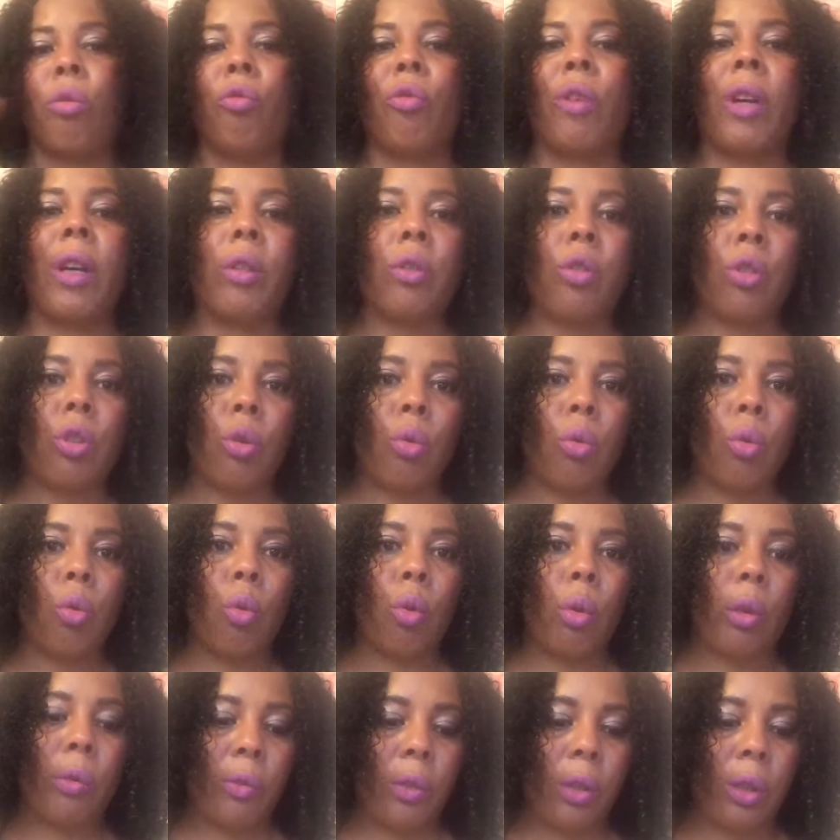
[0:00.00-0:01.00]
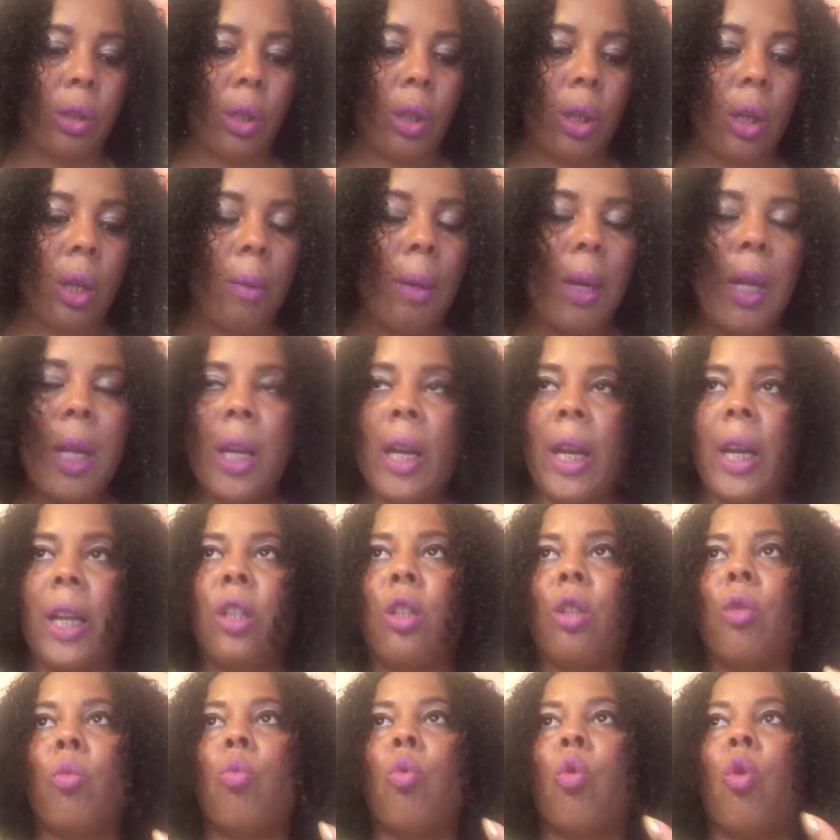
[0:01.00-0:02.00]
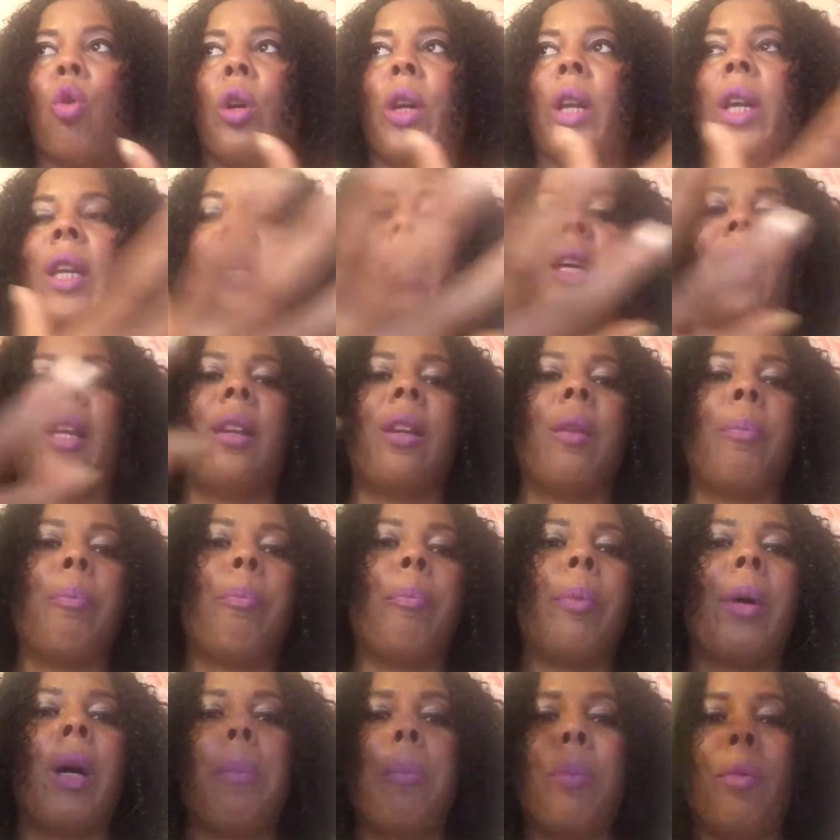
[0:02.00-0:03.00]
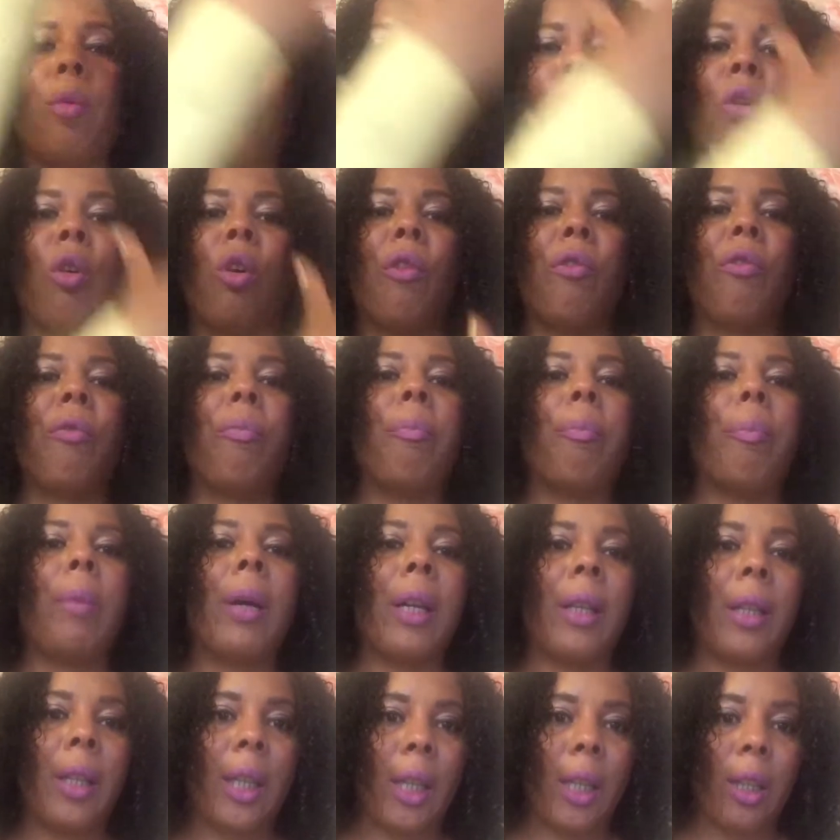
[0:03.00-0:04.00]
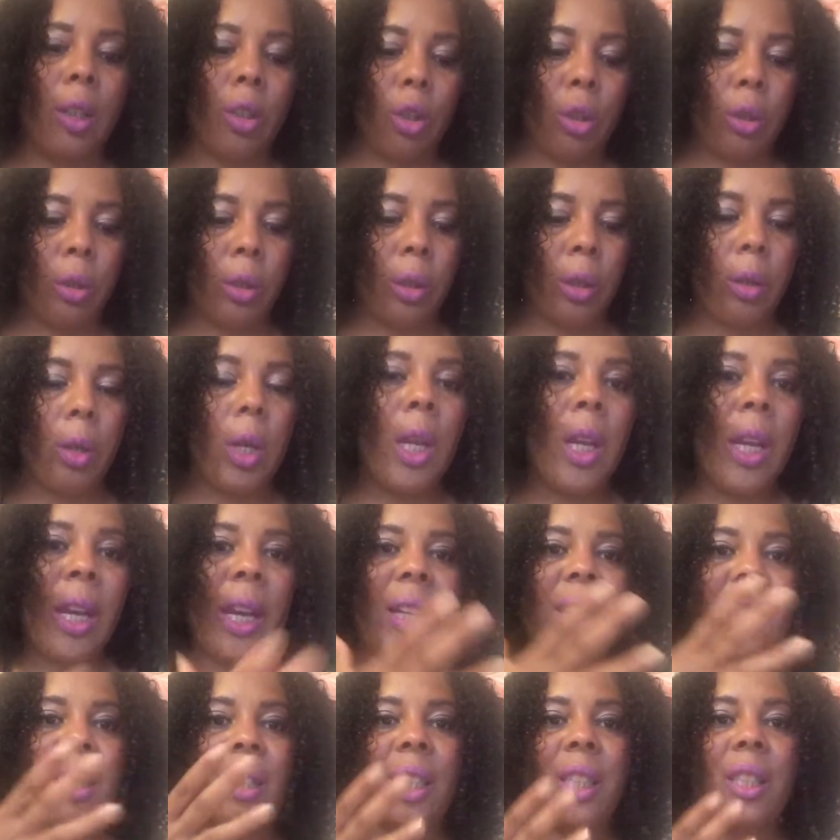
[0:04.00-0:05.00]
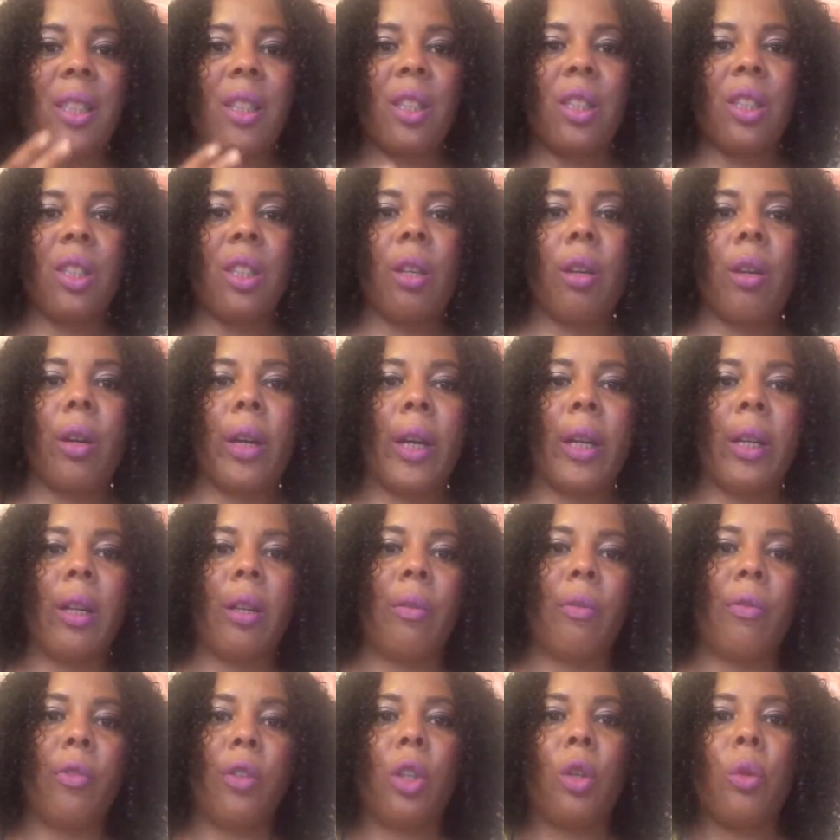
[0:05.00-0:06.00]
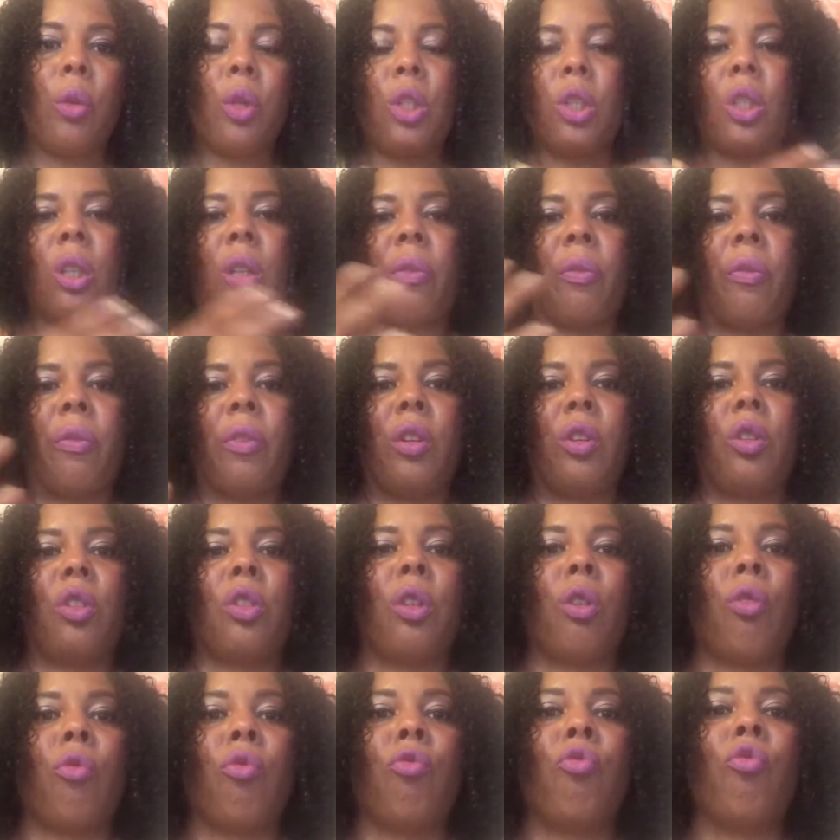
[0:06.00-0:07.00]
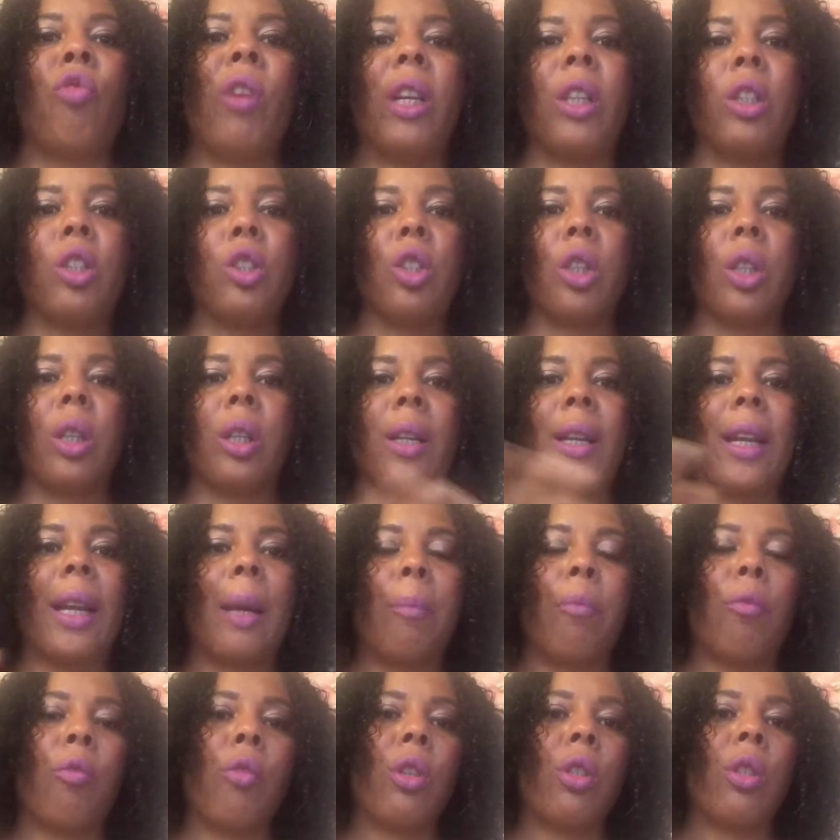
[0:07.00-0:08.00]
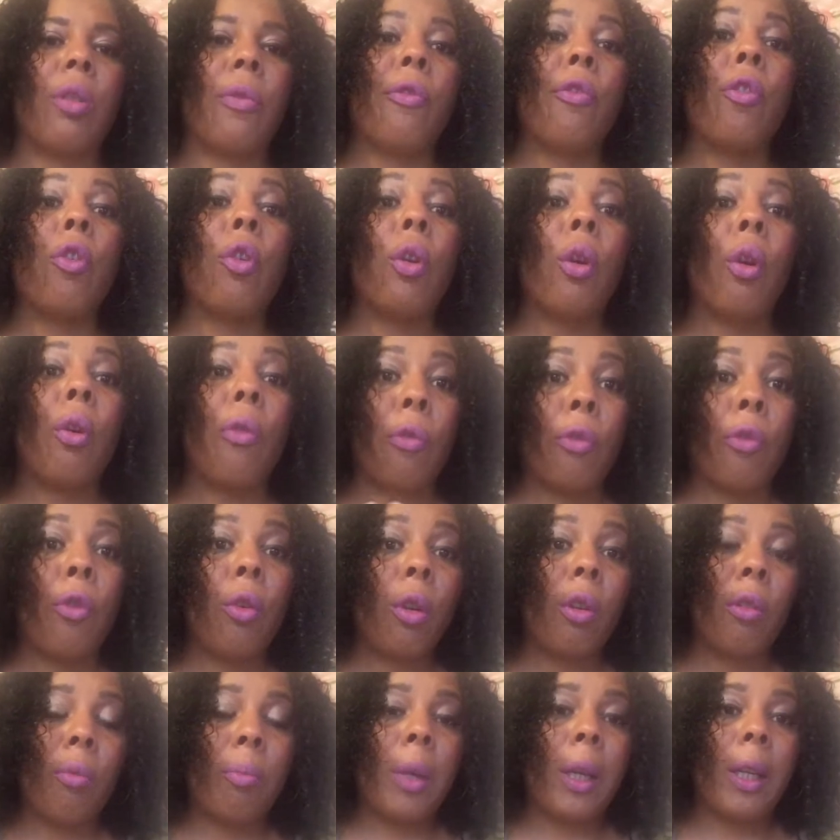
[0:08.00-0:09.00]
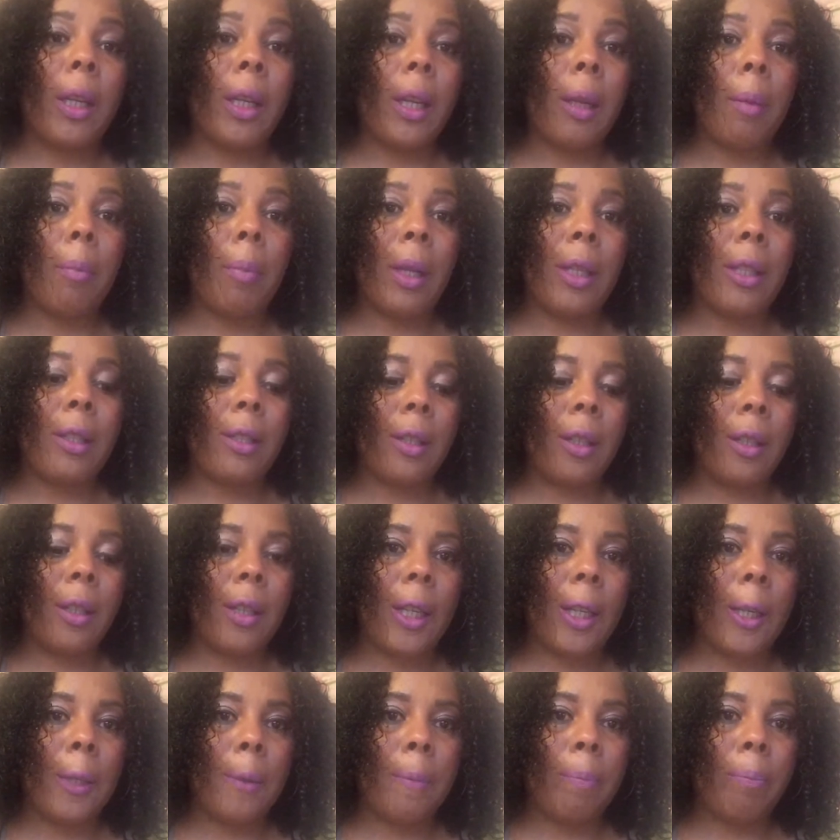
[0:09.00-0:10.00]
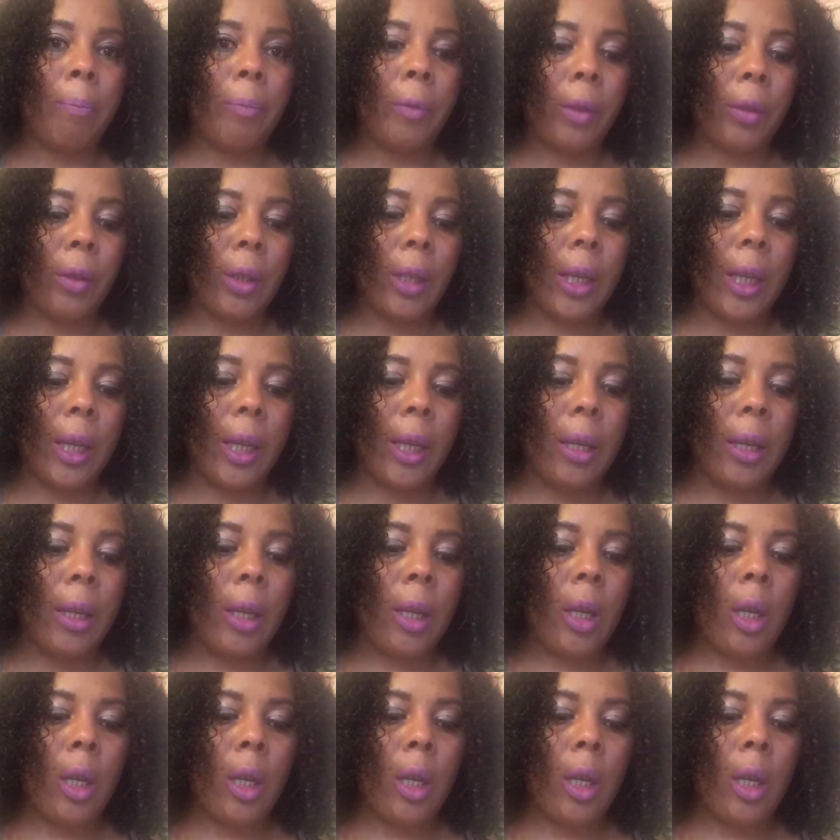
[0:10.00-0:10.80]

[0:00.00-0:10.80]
around you all of the time, and you're walking in a bubble of money, you know, and it's inside of you, and you just feel so rich and glamorous, full of money, basically, okay?